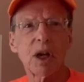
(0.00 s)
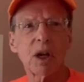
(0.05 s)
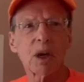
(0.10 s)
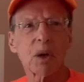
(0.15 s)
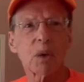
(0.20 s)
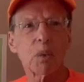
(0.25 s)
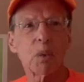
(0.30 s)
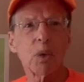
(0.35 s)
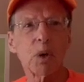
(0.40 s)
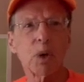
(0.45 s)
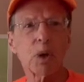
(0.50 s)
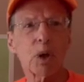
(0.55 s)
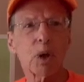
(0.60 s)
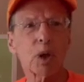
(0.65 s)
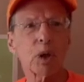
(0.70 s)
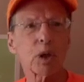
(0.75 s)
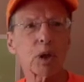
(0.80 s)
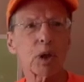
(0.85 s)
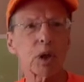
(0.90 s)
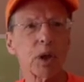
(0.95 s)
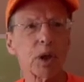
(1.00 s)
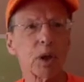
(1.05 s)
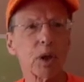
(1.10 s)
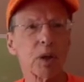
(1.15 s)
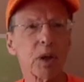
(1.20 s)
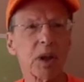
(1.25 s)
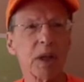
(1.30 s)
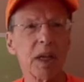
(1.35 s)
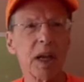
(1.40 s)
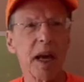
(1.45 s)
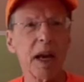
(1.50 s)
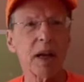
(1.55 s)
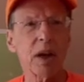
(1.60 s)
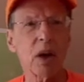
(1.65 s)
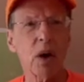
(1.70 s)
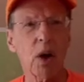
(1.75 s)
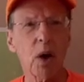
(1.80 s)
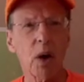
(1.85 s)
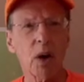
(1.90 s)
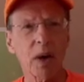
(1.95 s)
will clear the net
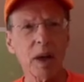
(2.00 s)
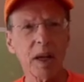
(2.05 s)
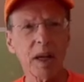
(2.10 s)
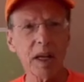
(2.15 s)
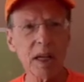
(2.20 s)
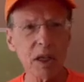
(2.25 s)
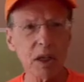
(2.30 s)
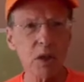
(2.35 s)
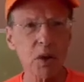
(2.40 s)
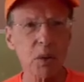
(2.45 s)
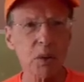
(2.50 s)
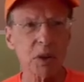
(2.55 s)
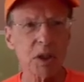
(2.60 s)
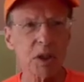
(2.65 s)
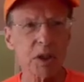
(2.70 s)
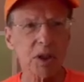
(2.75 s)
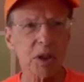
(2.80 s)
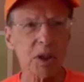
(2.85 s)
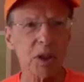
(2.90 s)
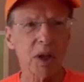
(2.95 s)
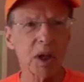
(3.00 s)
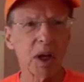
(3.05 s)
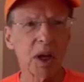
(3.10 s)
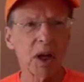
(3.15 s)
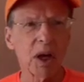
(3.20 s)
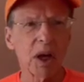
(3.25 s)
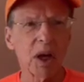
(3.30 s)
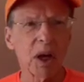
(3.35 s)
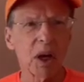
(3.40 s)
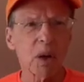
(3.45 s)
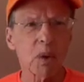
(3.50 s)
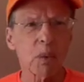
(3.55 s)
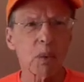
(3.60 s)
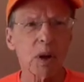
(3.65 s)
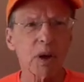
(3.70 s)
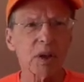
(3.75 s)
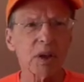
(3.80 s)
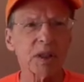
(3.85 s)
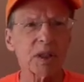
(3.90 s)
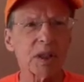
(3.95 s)
are increasing,
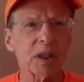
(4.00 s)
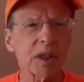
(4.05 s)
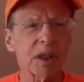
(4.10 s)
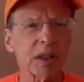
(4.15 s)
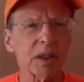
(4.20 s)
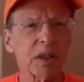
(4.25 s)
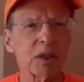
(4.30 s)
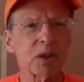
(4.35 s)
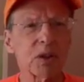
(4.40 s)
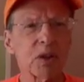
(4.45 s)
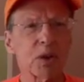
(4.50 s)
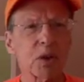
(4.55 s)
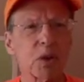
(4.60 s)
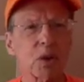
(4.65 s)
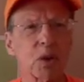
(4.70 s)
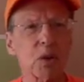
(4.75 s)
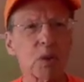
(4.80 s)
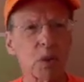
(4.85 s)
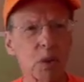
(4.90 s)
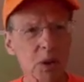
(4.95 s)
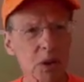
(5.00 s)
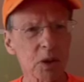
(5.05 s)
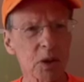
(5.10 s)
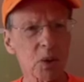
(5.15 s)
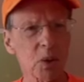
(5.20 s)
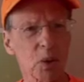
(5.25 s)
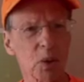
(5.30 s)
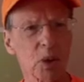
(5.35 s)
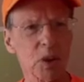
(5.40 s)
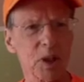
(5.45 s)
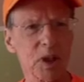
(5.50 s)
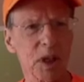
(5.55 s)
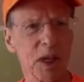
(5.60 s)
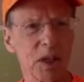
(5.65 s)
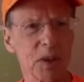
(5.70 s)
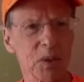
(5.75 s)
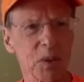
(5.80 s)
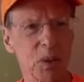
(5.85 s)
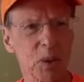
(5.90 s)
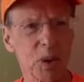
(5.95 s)
while the chances your cross court
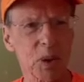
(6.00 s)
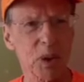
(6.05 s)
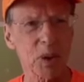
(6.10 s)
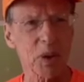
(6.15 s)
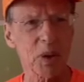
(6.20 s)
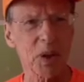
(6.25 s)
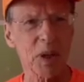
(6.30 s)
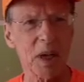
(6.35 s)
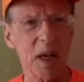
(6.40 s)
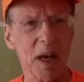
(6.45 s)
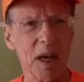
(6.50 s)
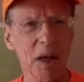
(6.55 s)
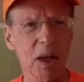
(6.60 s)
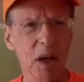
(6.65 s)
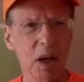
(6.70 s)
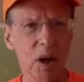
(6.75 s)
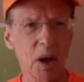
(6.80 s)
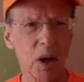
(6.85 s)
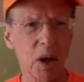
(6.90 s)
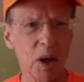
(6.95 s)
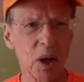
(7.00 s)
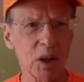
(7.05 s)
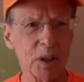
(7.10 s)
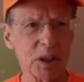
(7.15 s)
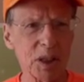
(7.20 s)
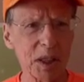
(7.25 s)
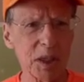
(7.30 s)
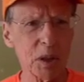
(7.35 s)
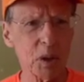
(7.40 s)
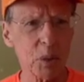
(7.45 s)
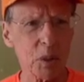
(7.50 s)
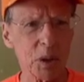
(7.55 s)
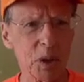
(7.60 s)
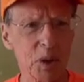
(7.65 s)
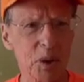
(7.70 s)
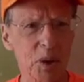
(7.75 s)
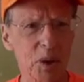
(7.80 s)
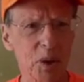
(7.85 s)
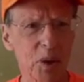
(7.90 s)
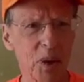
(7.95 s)
shots will clear the net are
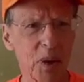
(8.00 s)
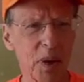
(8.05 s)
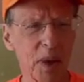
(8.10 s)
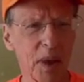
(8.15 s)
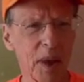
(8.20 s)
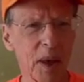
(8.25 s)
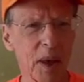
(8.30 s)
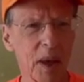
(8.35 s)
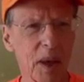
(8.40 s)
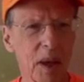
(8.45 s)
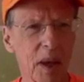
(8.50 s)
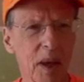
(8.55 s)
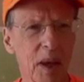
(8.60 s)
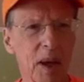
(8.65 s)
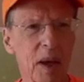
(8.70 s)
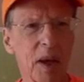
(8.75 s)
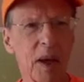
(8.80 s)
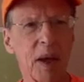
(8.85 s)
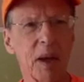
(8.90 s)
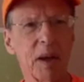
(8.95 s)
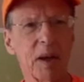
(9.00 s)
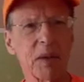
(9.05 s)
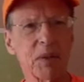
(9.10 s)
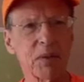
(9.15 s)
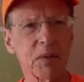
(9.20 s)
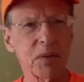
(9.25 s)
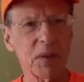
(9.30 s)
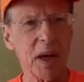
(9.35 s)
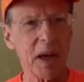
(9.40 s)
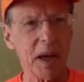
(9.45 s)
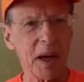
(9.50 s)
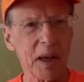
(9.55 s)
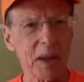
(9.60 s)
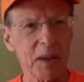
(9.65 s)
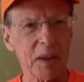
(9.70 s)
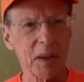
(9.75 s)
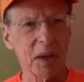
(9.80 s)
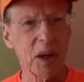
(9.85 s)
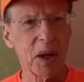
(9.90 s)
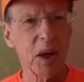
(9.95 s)
decreasing. In
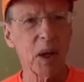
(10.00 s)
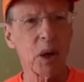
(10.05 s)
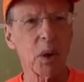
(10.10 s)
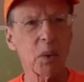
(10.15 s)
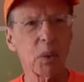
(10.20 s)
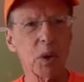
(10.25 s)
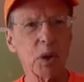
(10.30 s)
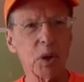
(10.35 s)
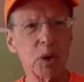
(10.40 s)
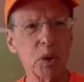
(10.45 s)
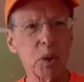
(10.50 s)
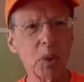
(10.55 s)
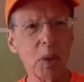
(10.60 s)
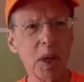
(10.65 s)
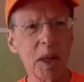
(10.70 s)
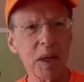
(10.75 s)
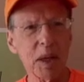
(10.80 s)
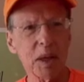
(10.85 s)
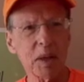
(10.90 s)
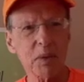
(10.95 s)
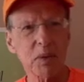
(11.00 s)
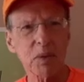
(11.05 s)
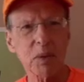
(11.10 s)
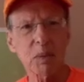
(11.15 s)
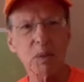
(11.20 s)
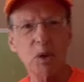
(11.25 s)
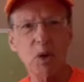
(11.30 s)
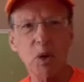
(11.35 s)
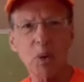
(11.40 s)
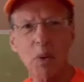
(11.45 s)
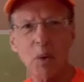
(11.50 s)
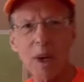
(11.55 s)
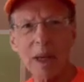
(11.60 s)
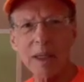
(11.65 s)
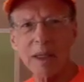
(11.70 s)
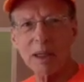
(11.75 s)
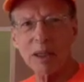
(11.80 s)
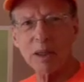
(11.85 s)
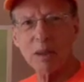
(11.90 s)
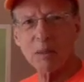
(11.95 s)
fact, when you hit from
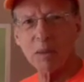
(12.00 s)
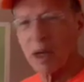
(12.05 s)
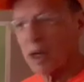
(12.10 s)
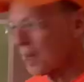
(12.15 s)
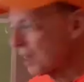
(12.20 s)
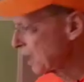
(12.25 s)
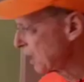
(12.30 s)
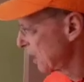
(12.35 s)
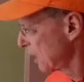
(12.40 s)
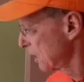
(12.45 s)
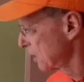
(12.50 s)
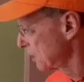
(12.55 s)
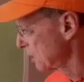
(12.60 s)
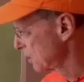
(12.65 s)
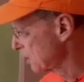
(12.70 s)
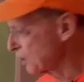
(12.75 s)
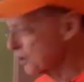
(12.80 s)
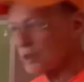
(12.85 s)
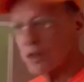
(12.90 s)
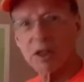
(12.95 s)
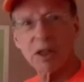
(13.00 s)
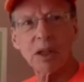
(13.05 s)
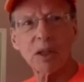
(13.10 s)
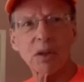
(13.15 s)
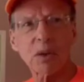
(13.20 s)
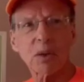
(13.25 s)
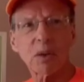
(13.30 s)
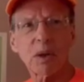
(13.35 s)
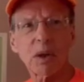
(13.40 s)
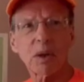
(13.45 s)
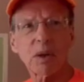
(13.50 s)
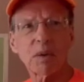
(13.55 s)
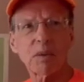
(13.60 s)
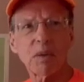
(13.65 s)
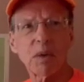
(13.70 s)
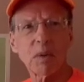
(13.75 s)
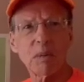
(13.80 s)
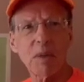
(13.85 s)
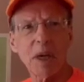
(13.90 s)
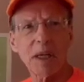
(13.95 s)
directly behind the center
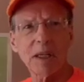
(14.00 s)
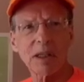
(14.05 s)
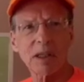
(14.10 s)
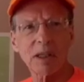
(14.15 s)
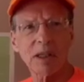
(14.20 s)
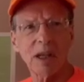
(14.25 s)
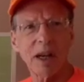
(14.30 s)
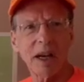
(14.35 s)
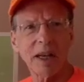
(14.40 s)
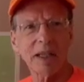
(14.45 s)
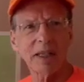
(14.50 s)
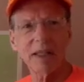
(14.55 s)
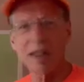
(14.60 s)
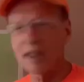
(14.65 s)
of the baseline, it